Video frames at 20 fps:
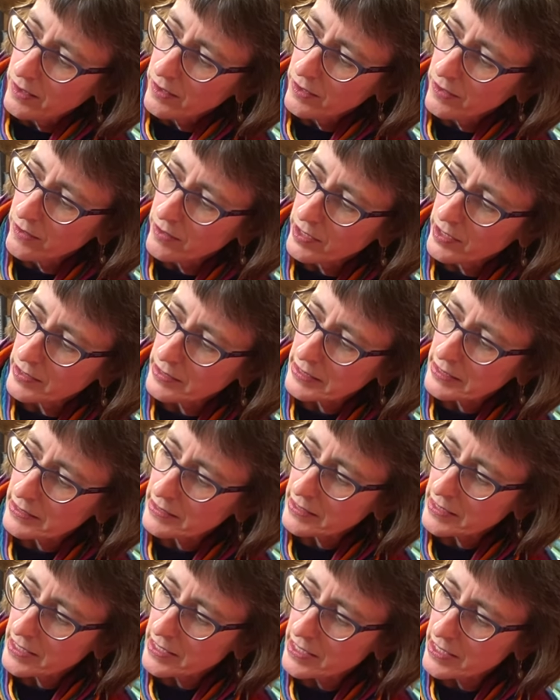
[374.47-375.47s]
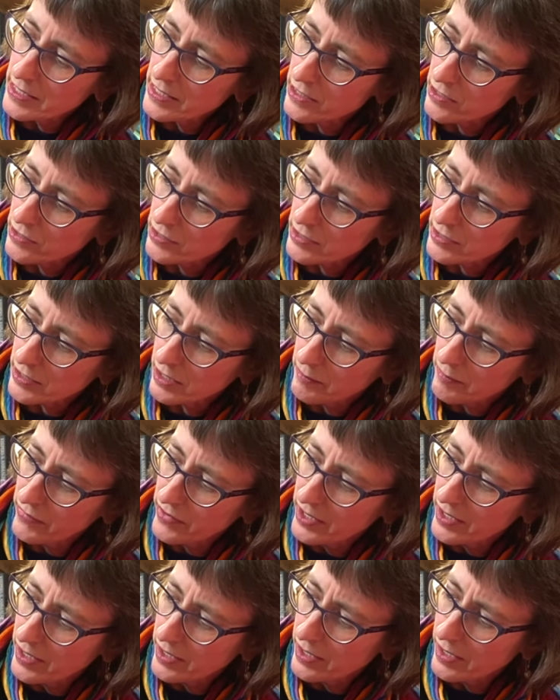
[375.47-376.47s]
You can see there's
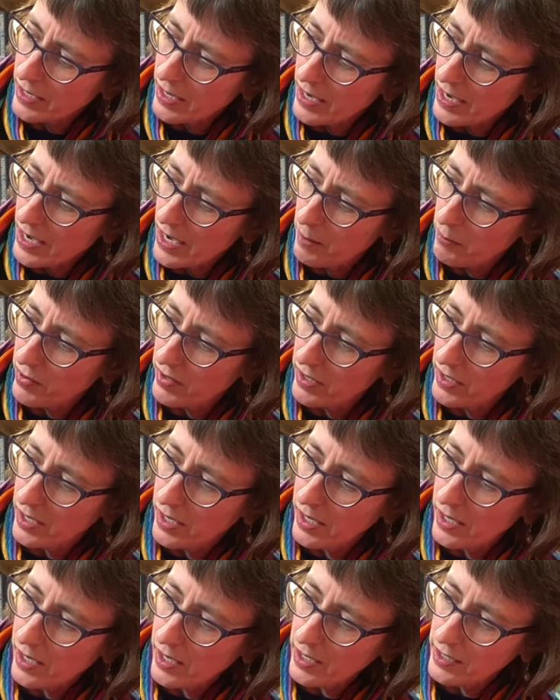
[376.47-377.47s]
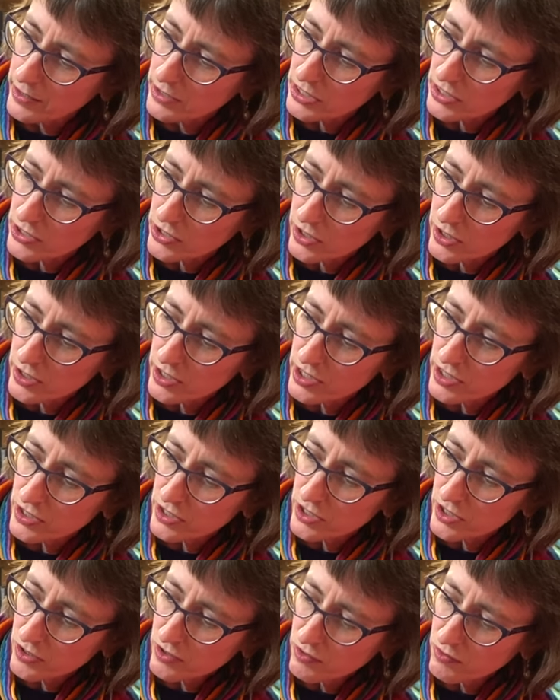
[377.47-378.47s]
something happening. It's starting
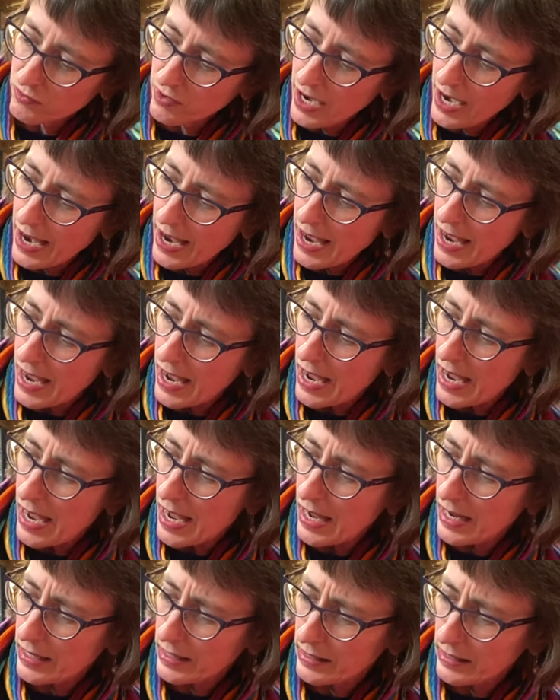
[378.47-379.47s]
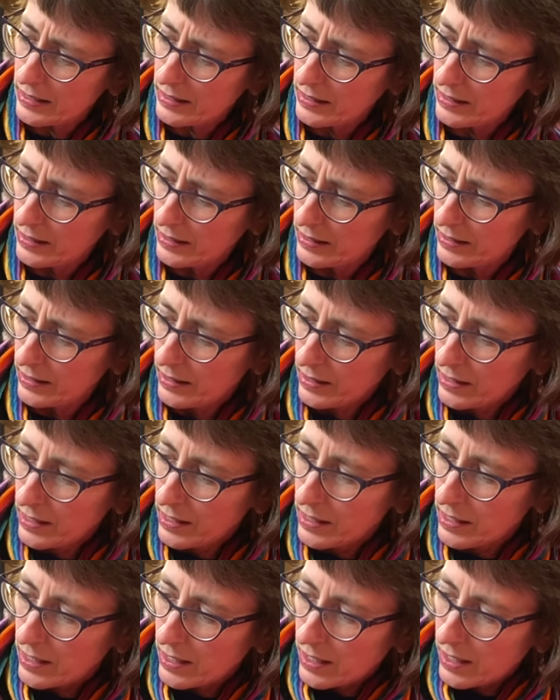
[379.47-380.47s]
to crack.
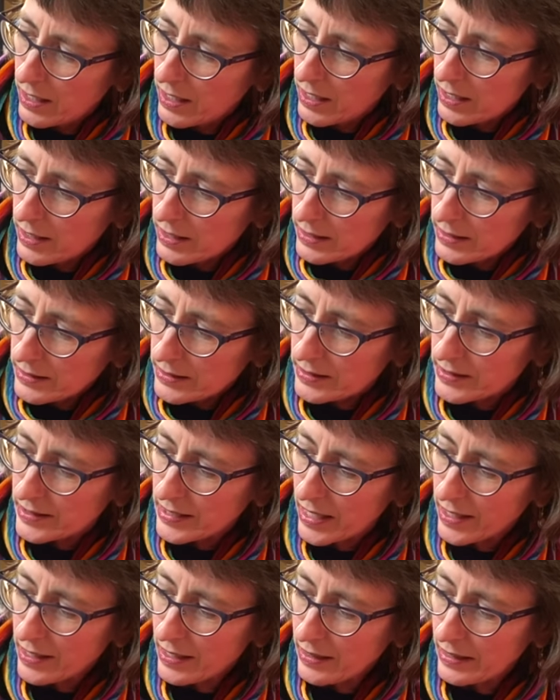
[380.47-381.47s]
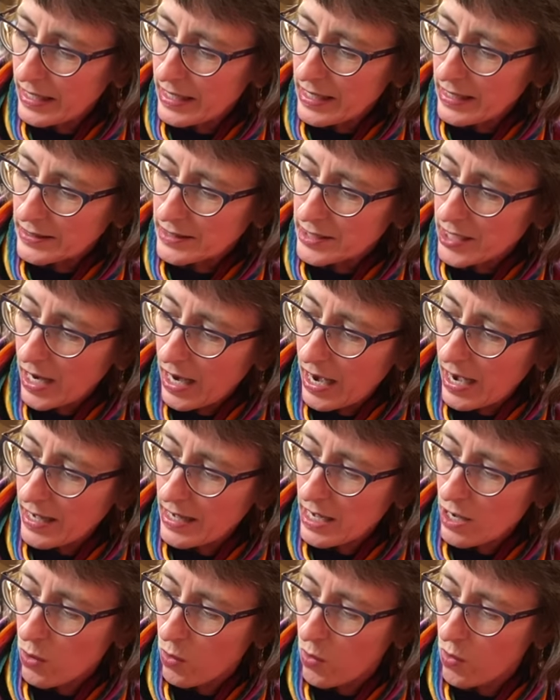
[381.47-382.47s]
Suddenly, a
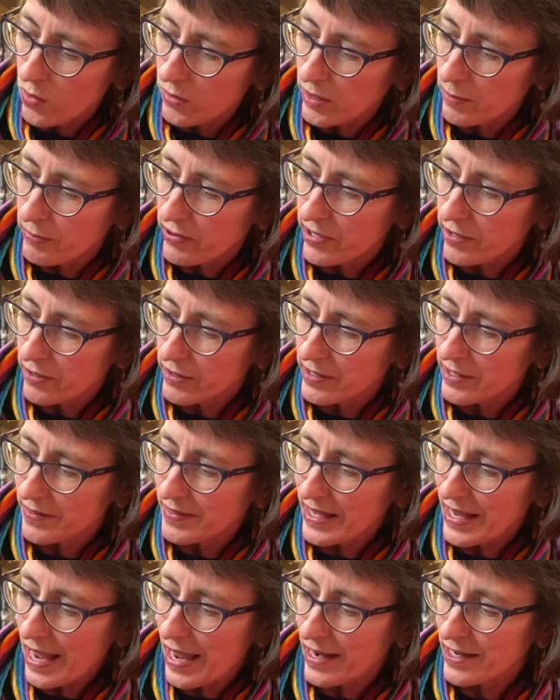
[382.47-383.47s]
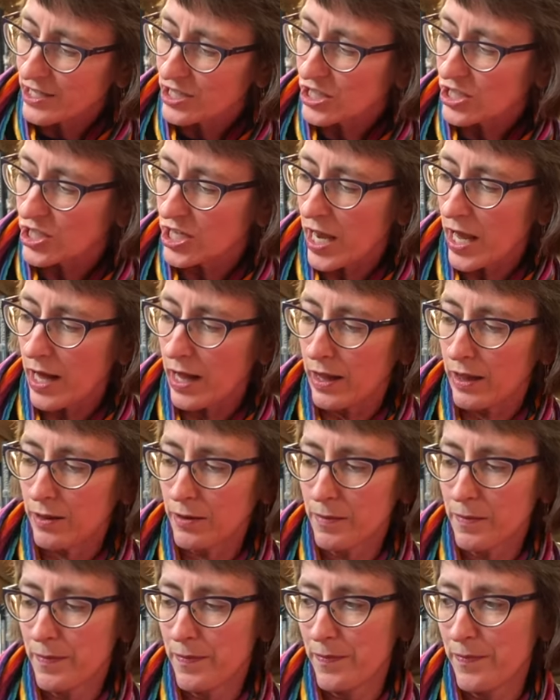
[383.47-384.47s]
tiny hole appeared in the egg's
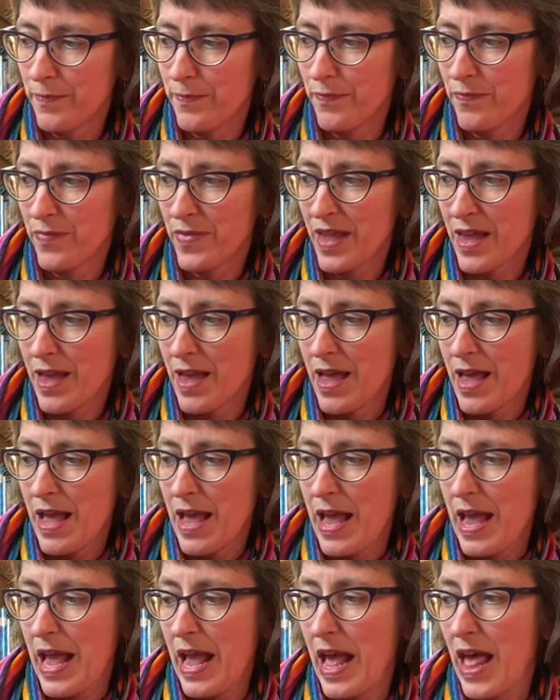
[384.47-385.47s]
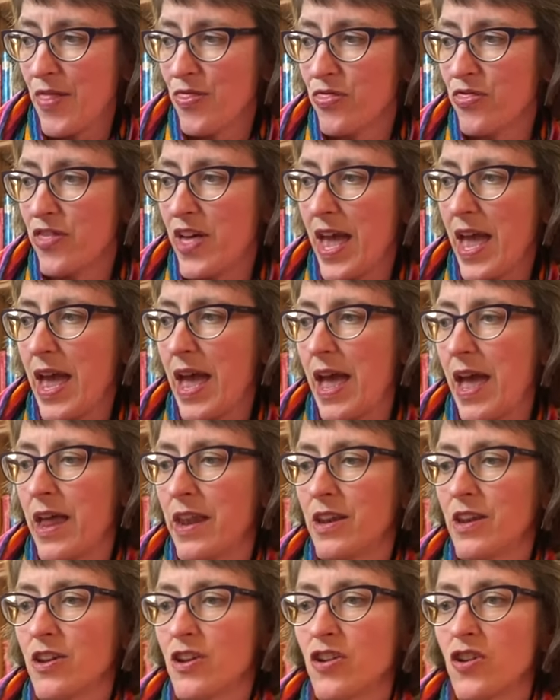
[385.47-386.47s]
shell. And
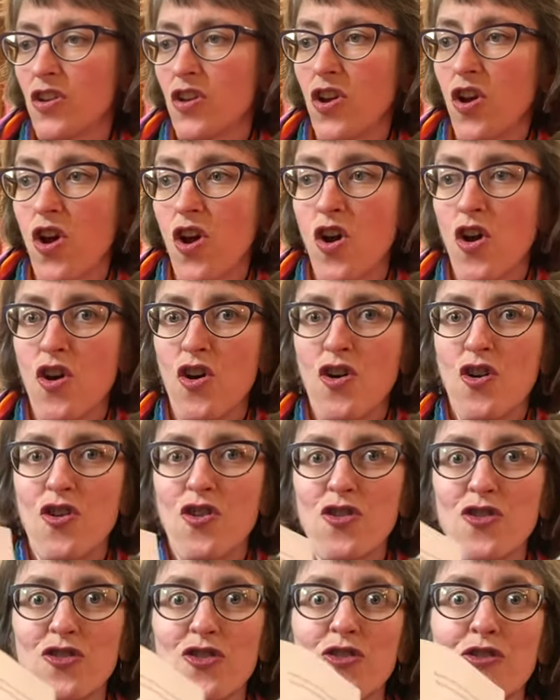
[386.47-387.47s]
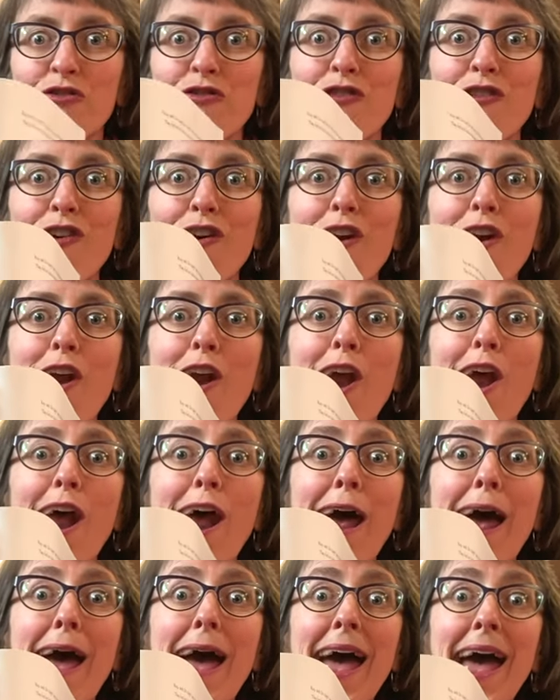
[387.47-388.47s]
then,
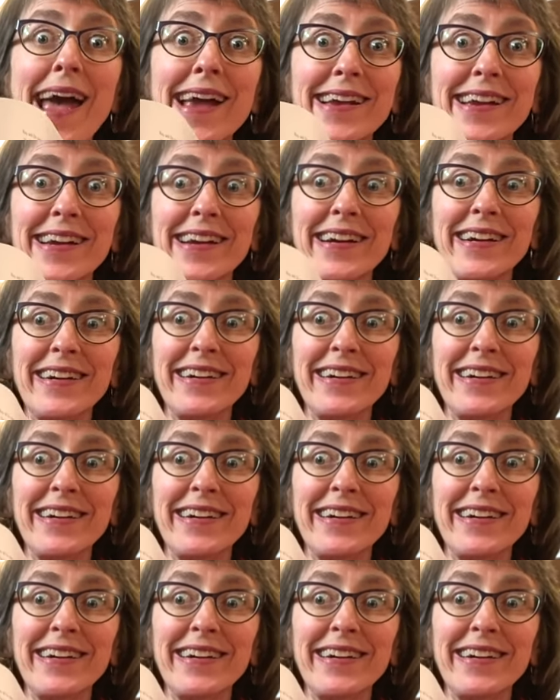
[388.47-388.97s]
crack!